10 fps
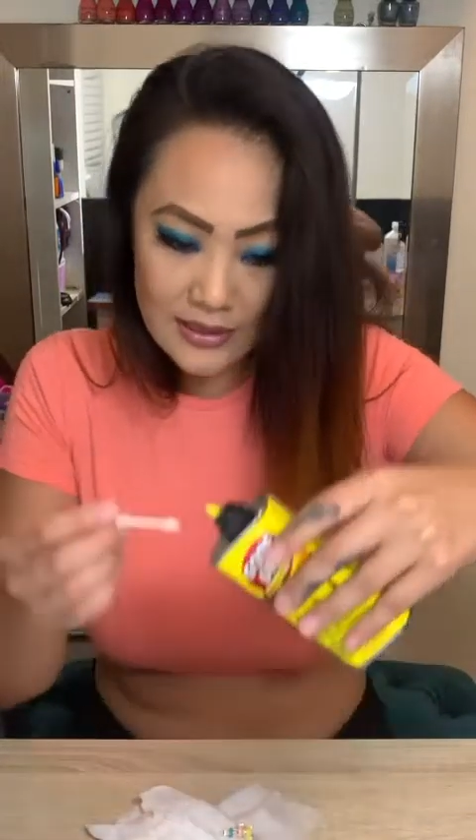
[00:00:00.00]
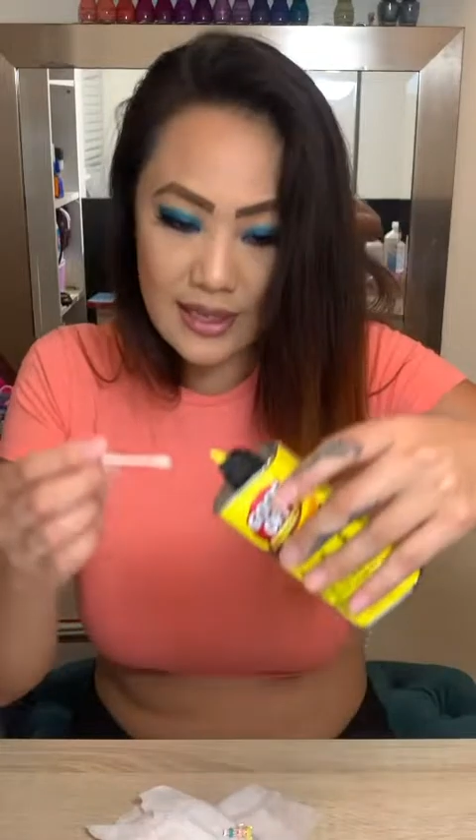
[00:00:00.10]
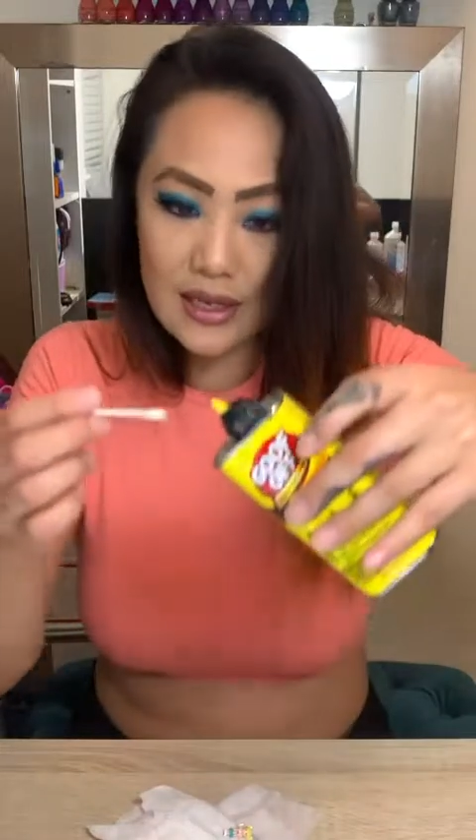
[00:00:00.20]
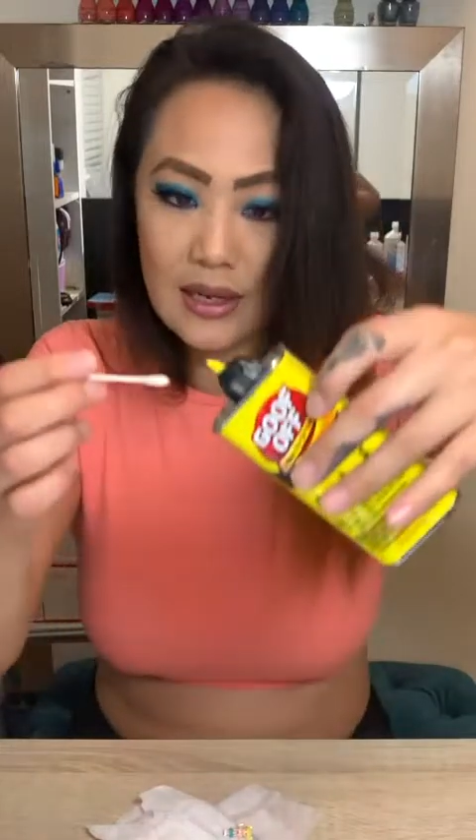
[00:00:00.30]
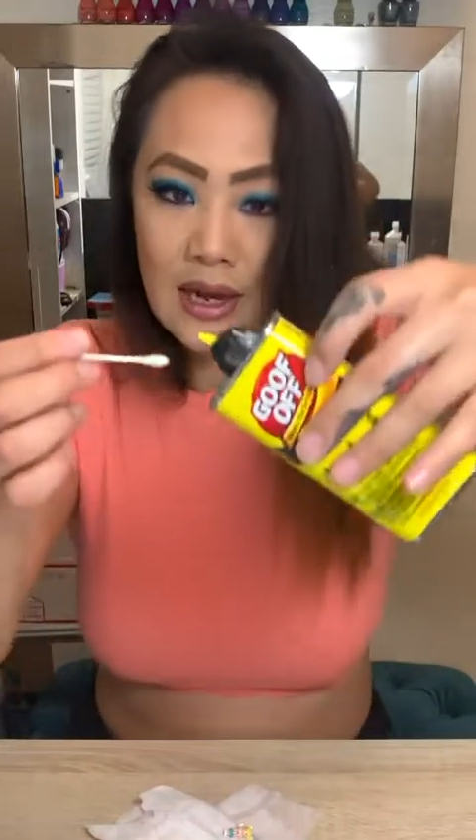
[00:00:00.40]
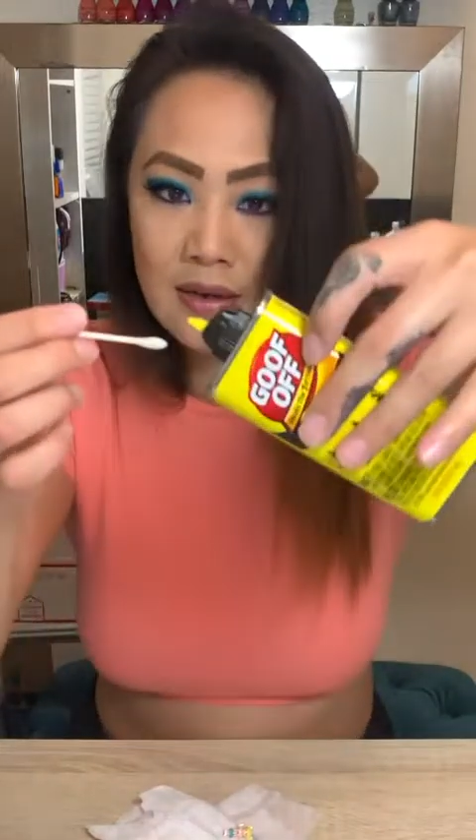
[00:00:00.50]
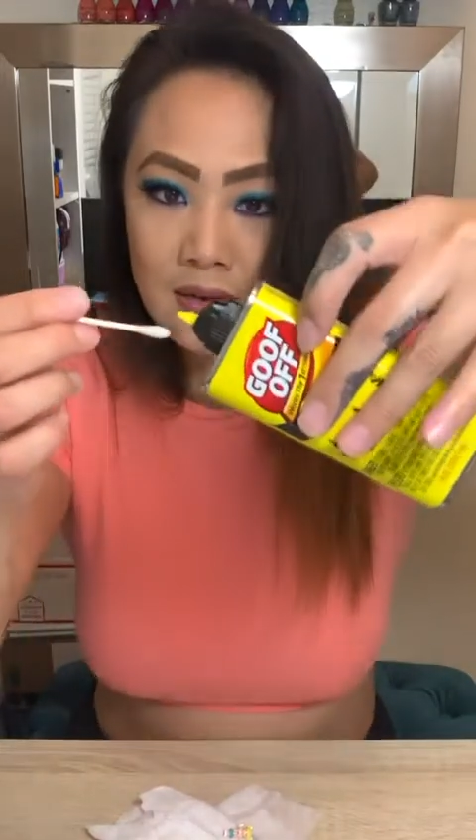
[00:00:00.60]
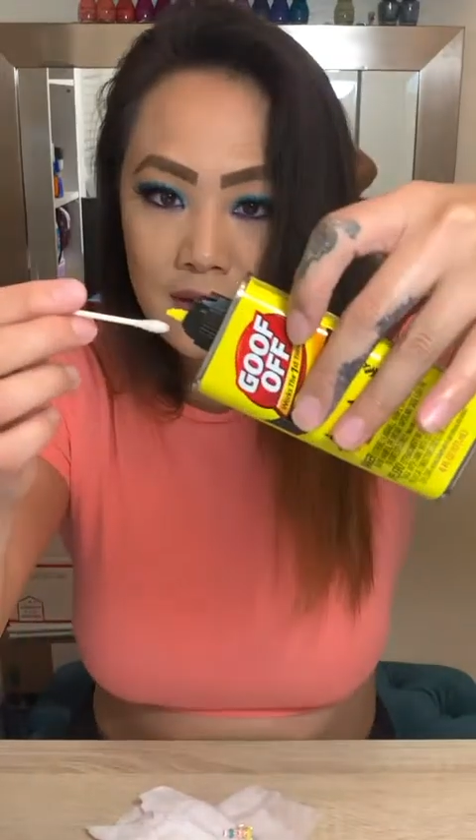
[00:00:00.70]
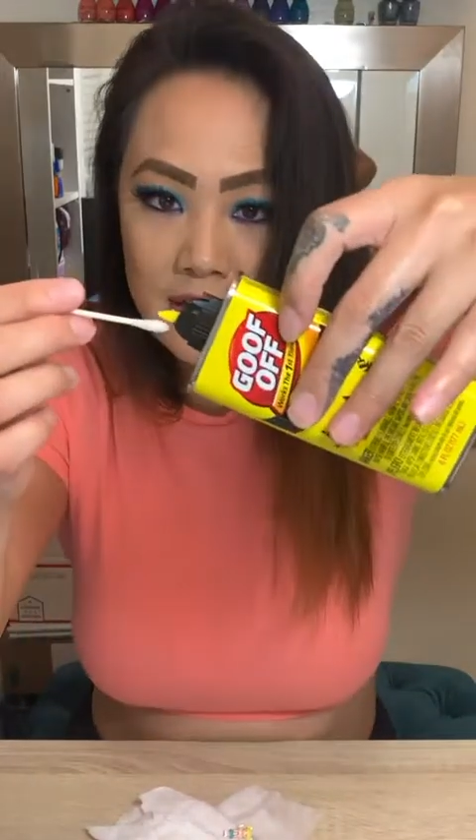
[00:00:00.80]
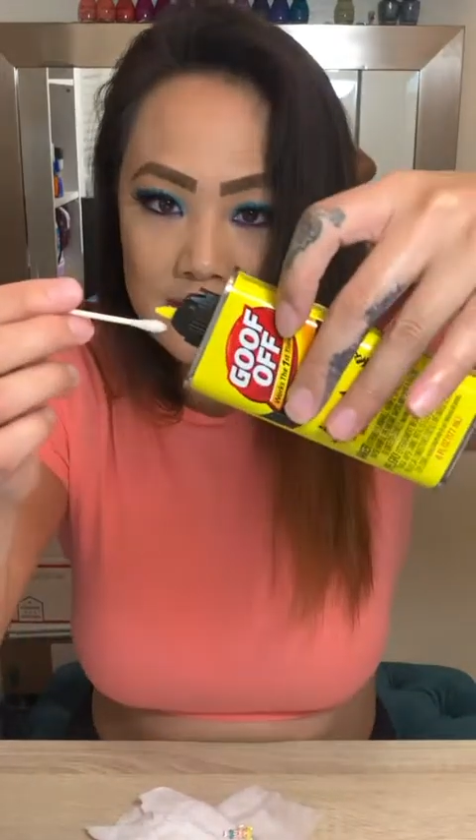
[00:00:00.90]
Like, I don't know
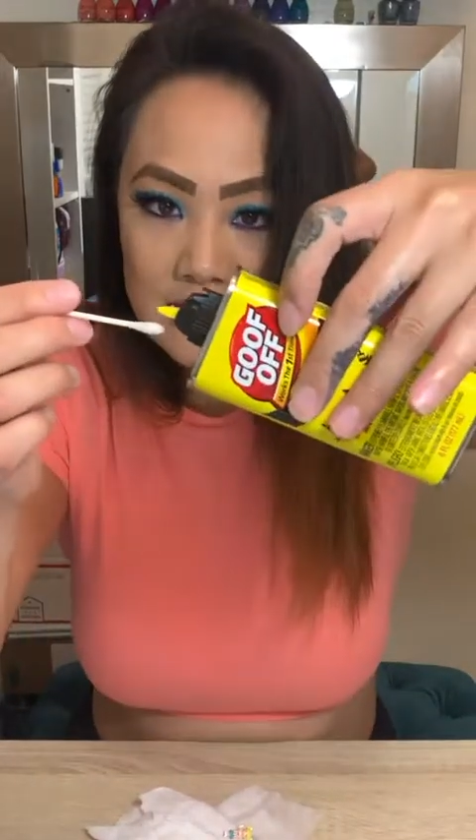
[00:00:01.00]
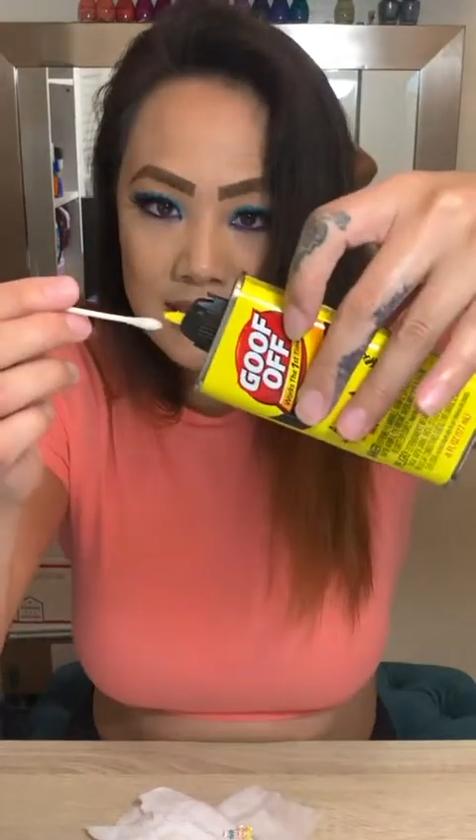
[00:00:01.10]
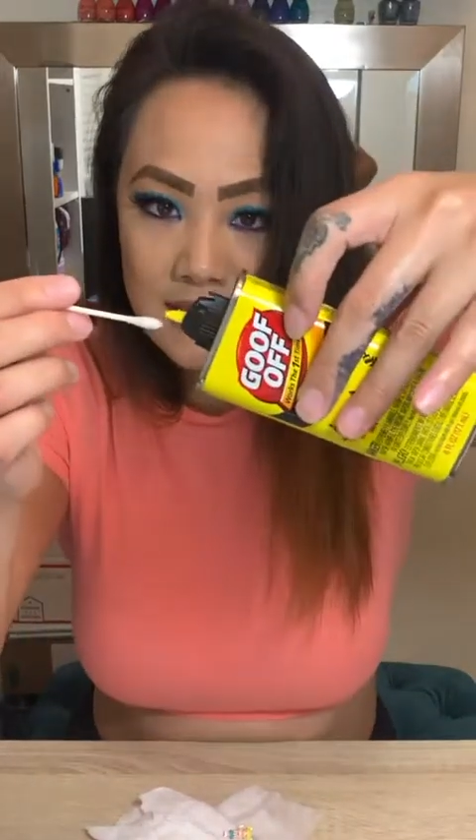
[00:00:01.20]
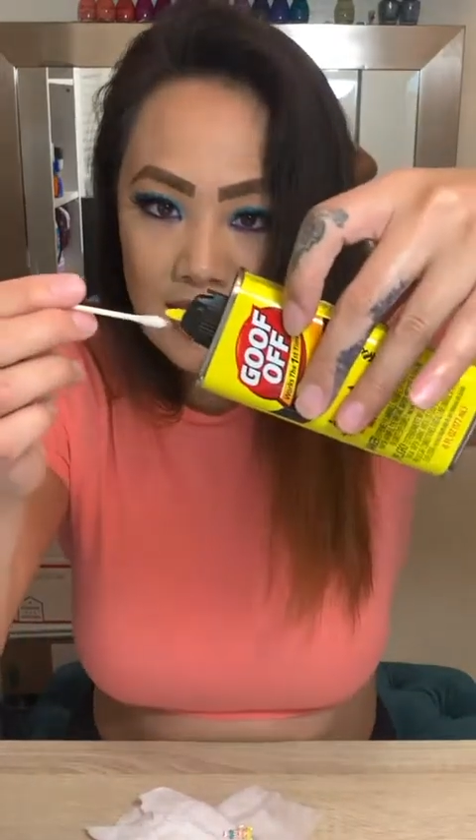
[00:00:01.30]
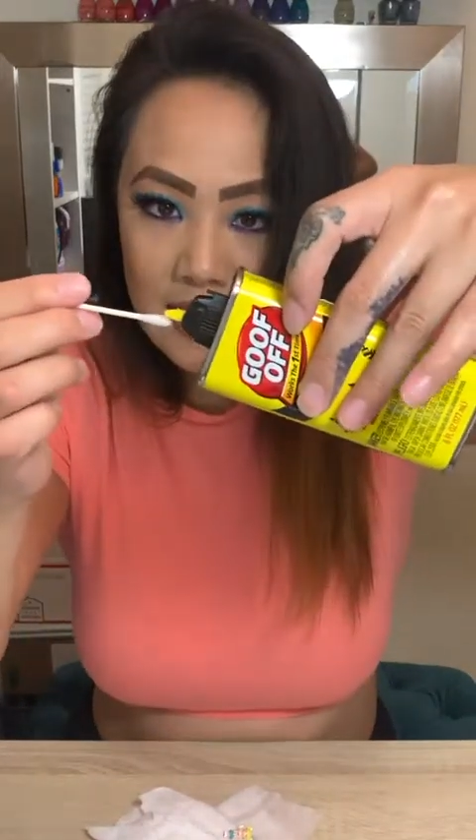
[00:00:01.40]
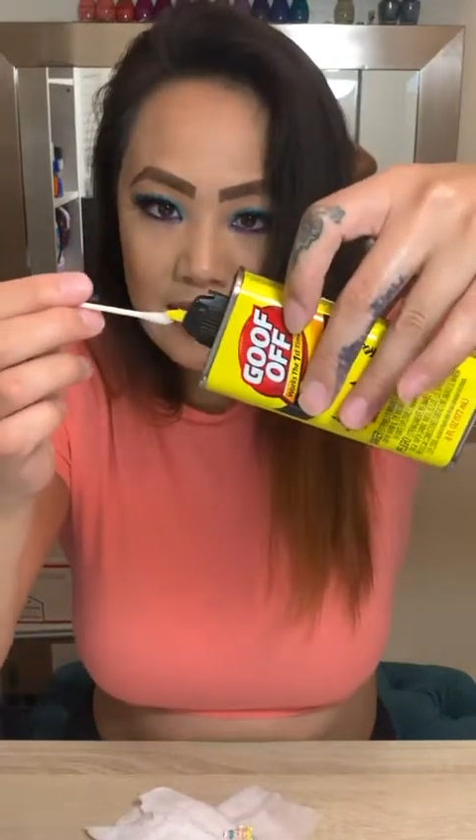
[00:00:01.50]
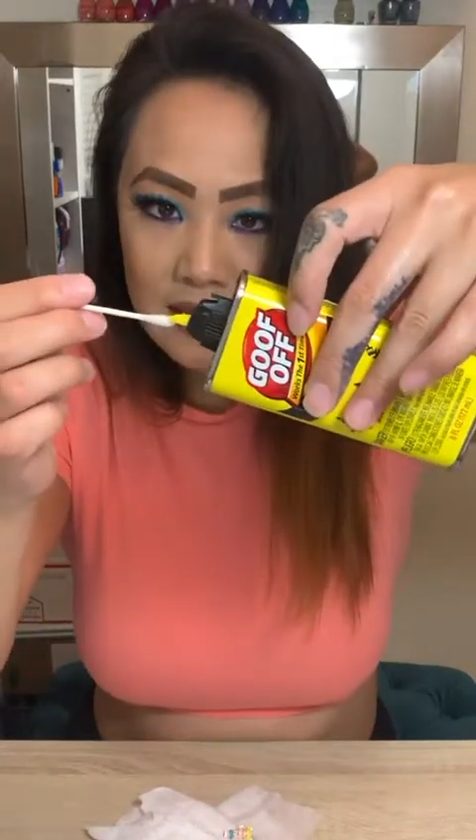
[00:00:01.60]
if you guys can see that.